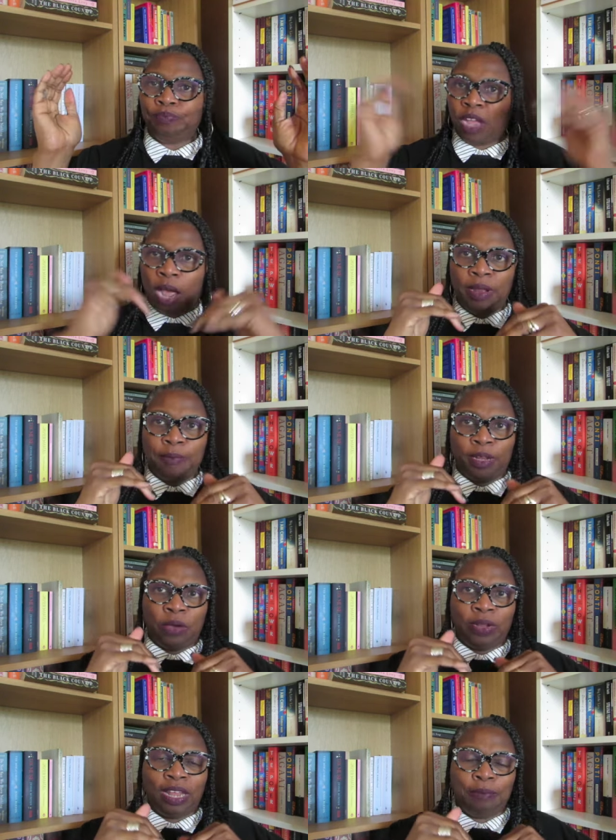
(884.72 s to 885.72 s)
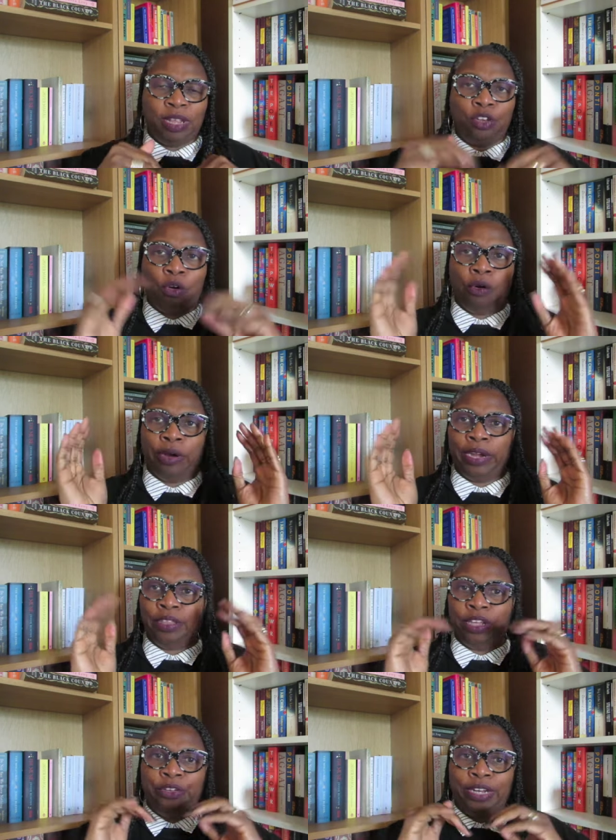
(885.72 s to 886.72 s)
Comment below and let me know or
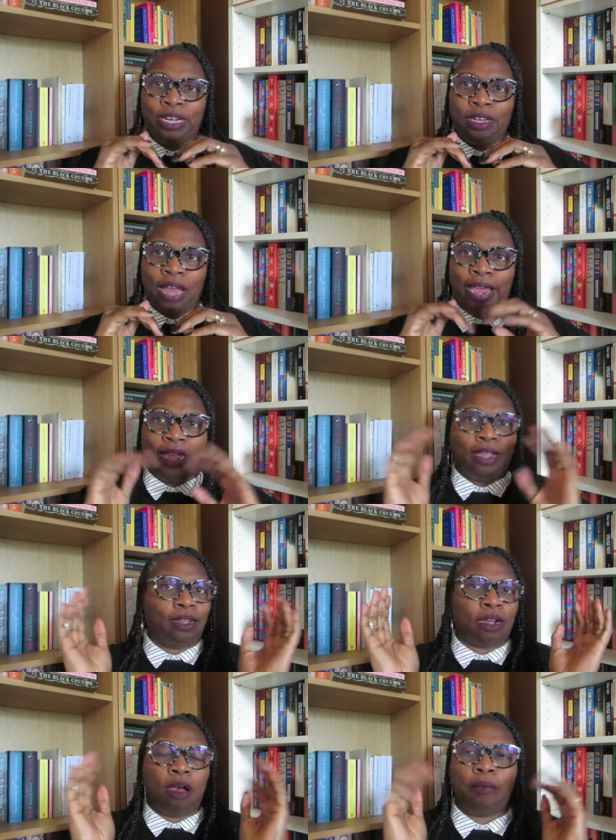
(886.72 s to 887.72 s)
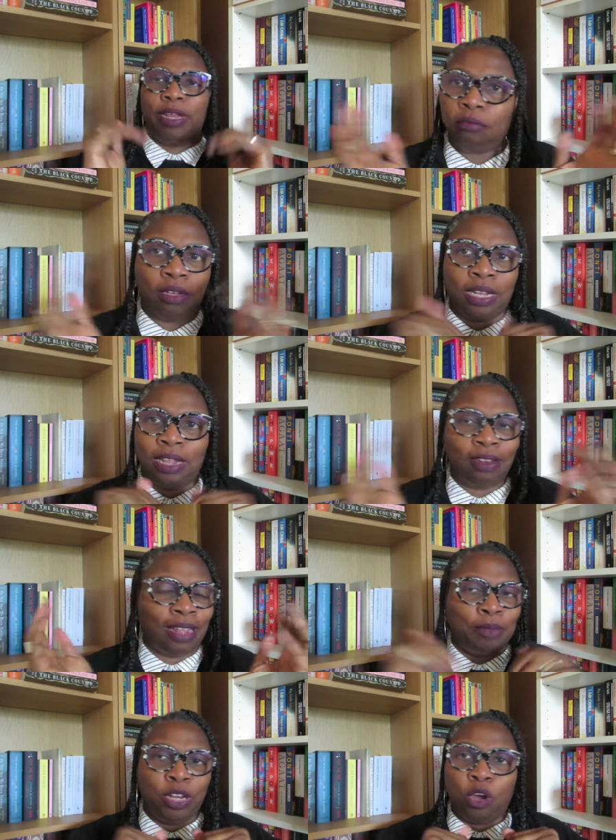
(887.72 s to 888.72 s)
anything you didn't like. Comment. Let,
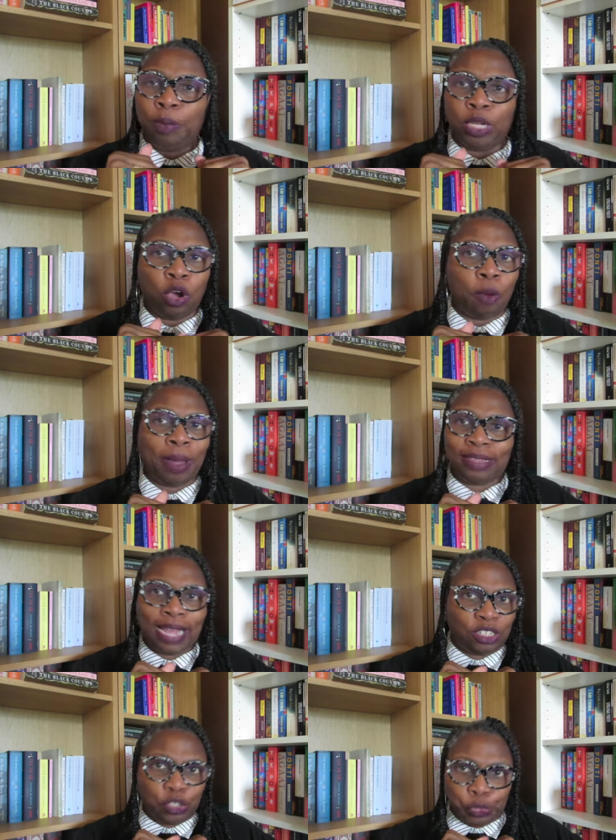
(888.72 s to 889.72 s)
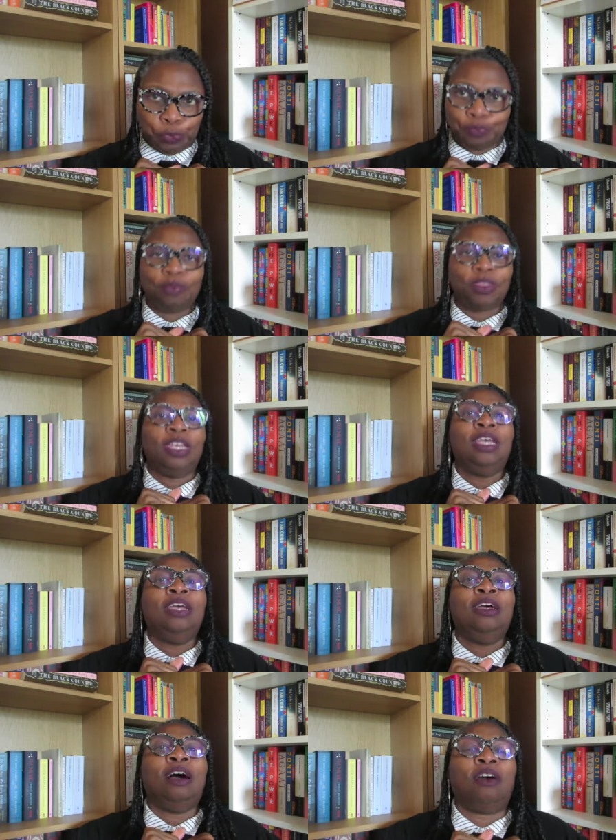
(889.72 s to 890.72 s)
let me know below about that too.
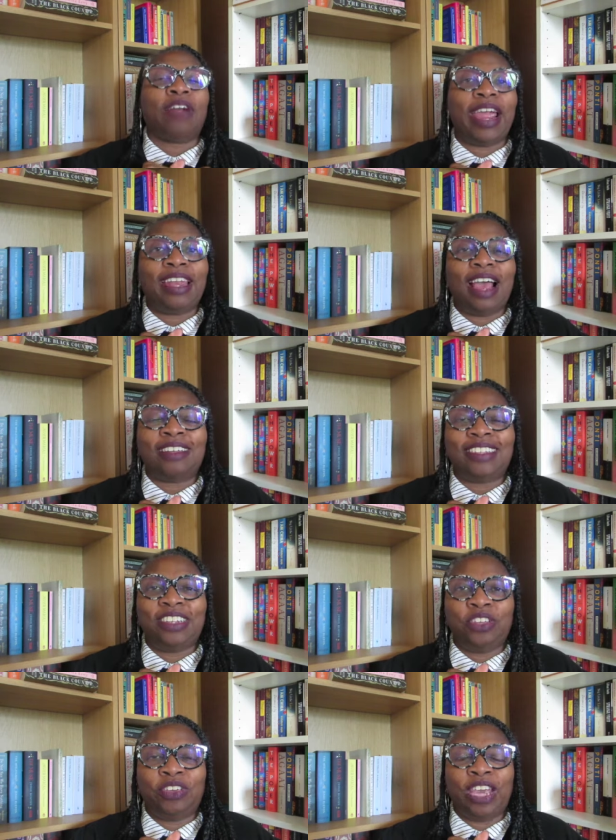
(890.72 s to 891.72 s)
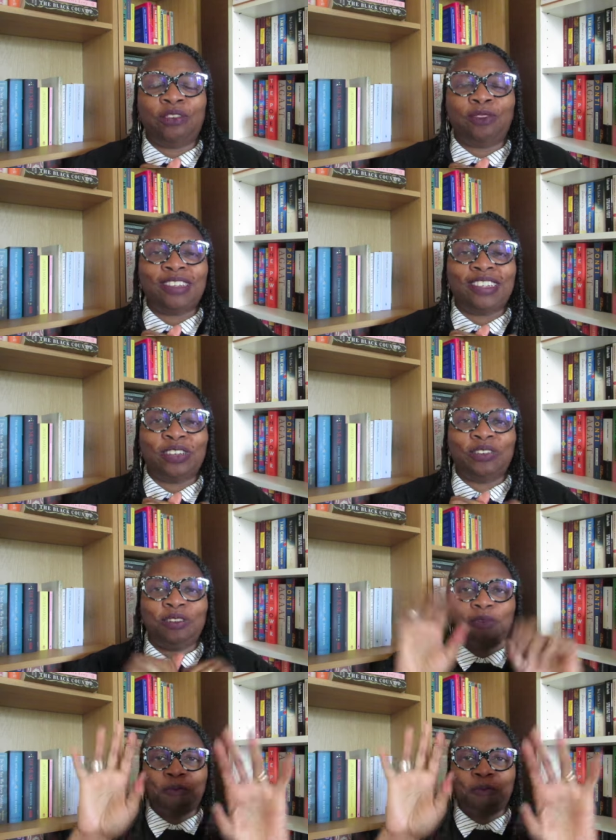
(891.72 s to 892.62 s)
All right, I'll see you again real soon.